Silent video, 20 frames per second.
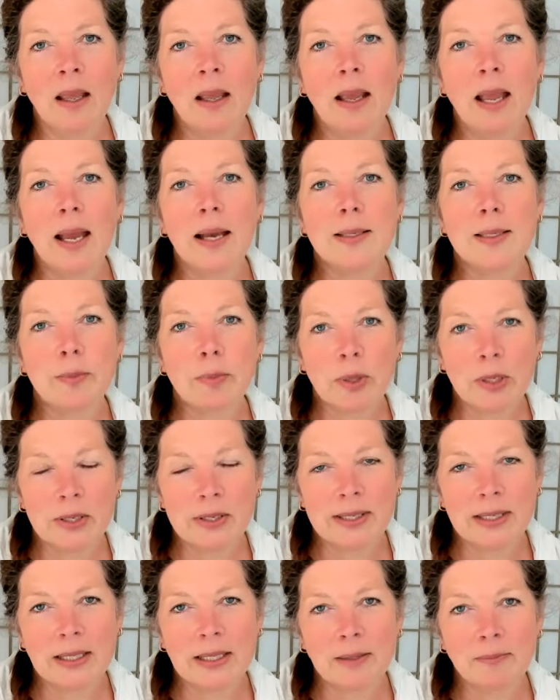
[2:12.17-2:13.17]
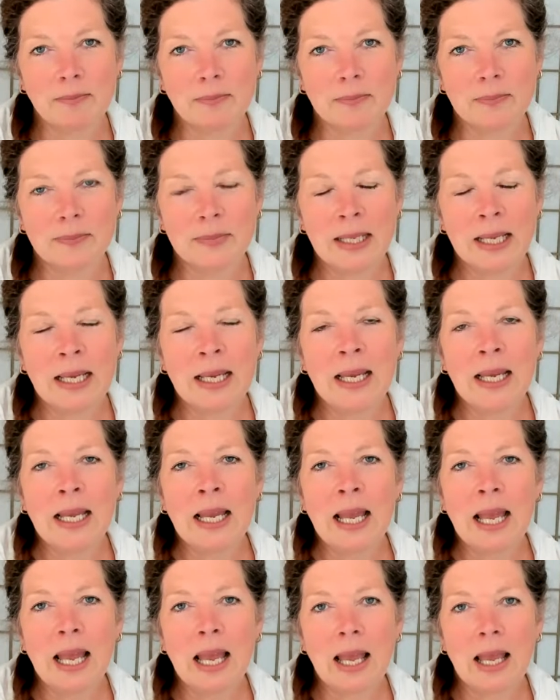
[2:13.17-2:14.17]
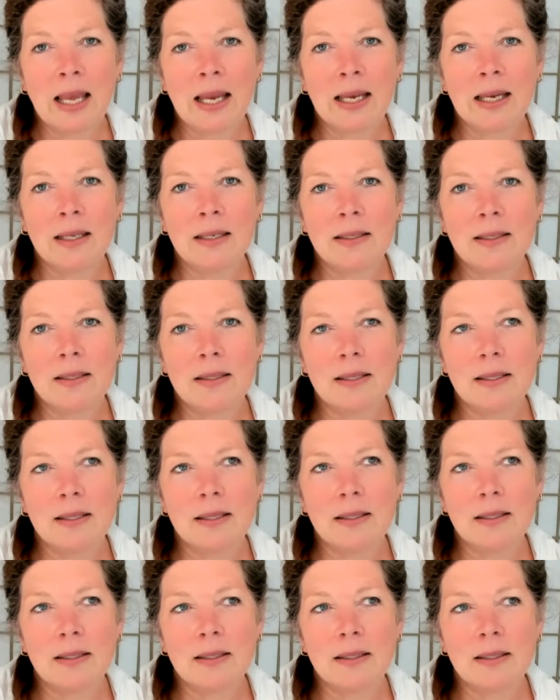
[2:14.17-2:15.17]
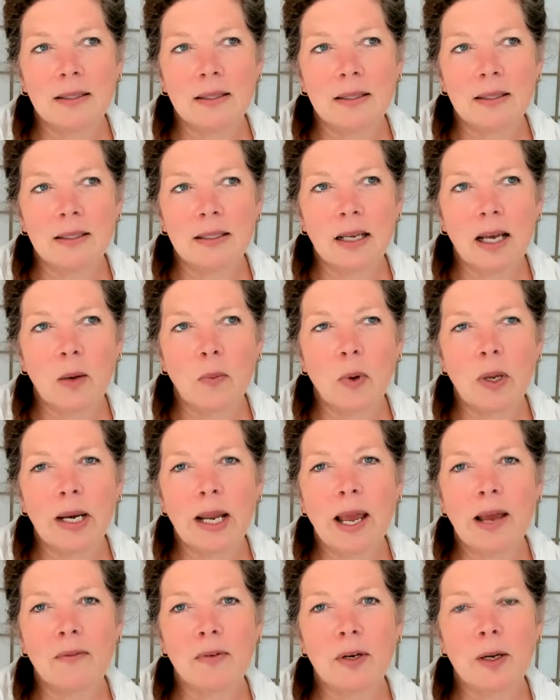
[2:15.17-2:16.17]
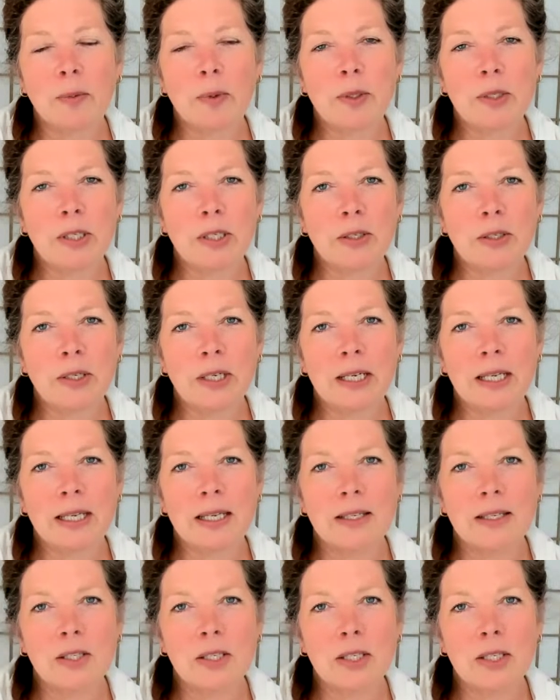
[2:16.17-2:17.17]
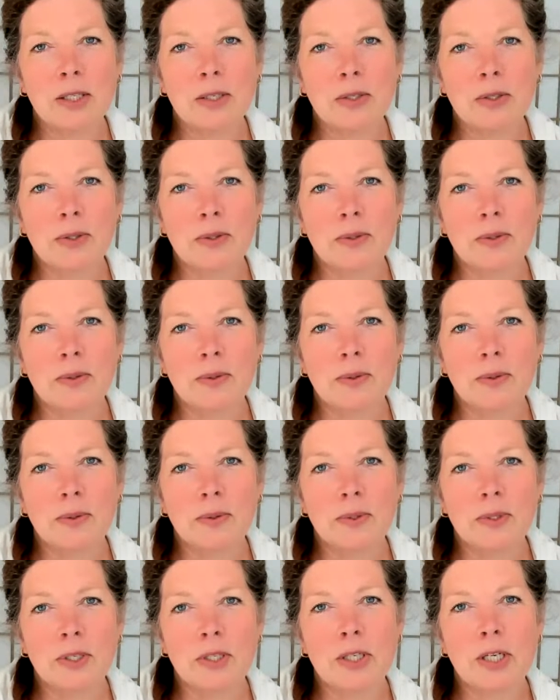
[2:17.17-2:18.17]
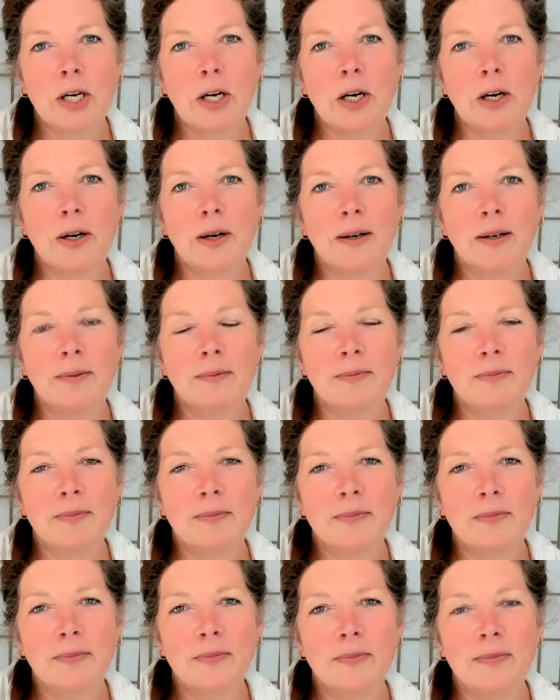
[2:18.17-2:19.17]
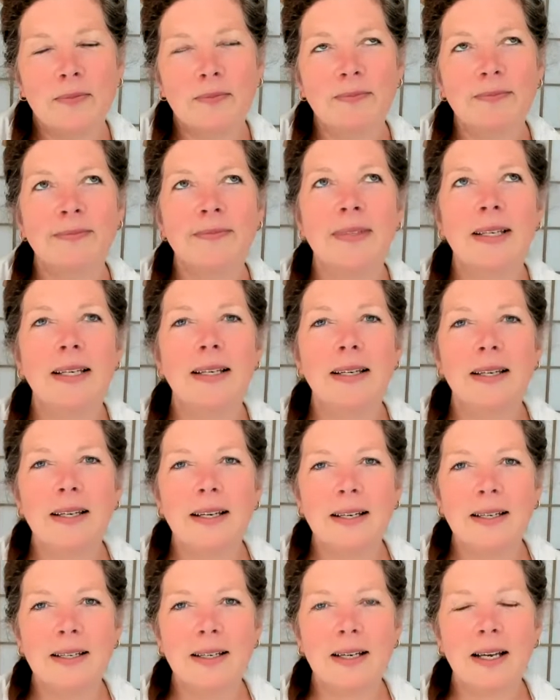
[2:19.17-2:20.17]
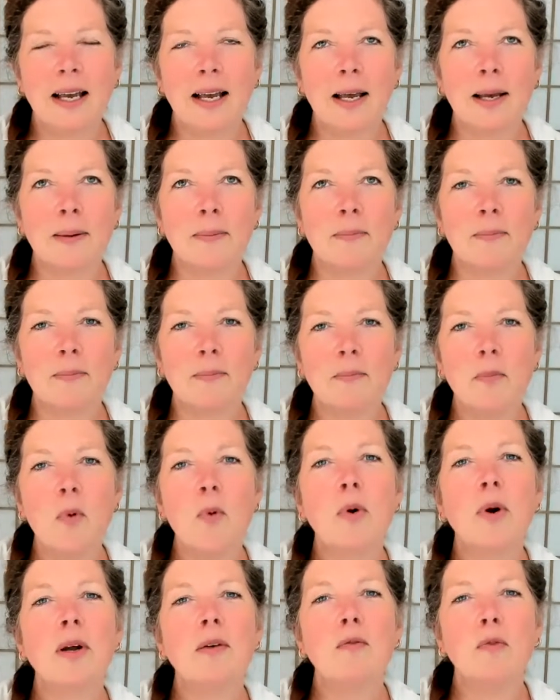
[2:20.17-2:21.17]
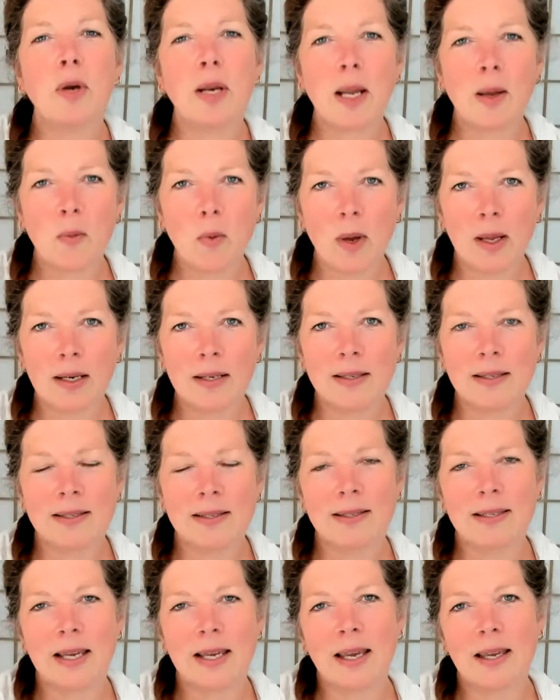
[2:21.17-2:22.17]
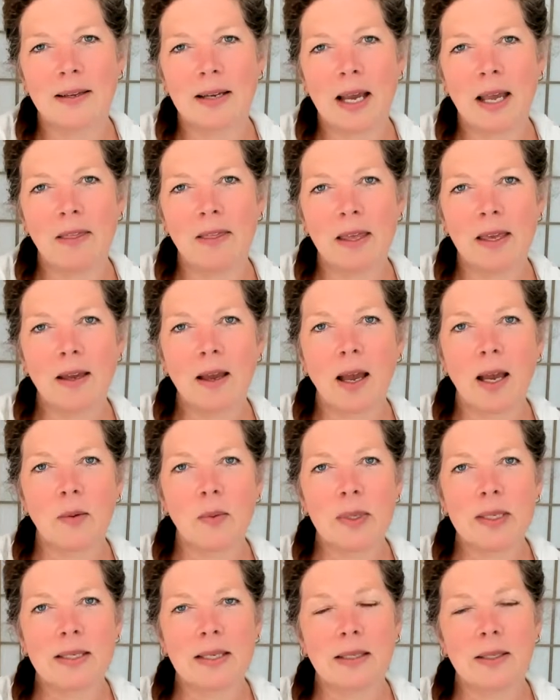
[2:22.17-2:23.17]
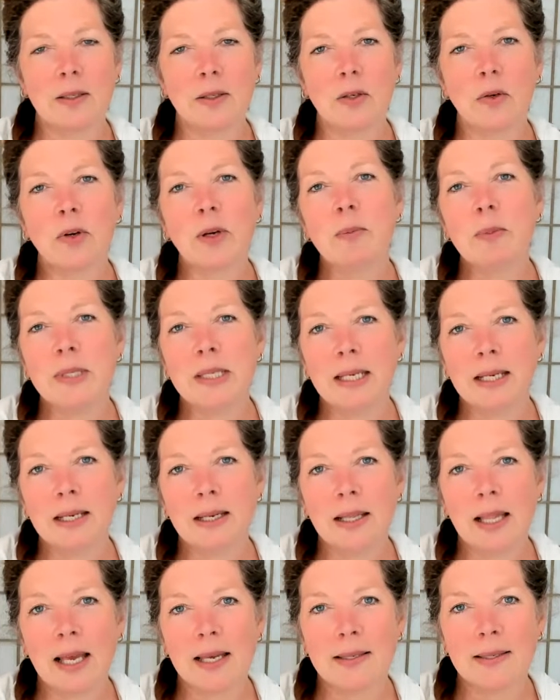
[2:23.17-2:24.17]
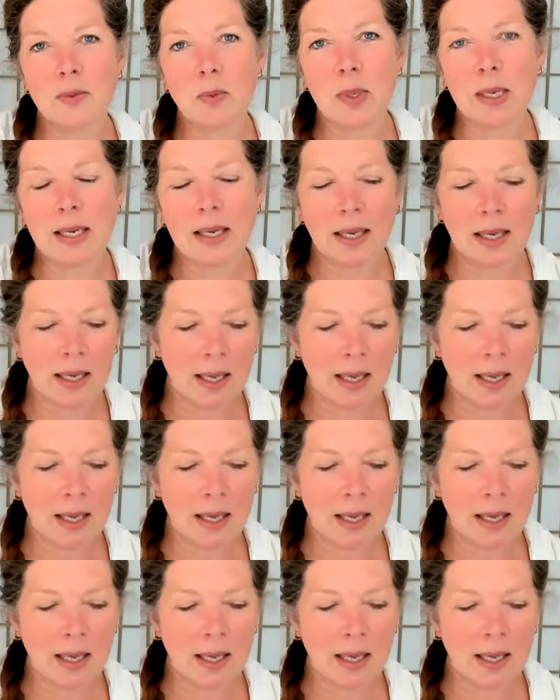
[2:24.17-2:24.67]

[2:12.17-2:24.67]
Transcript: as a person. And I want to have an opportunity to share more of what I wanted to say. I think I was a little cryptic last week,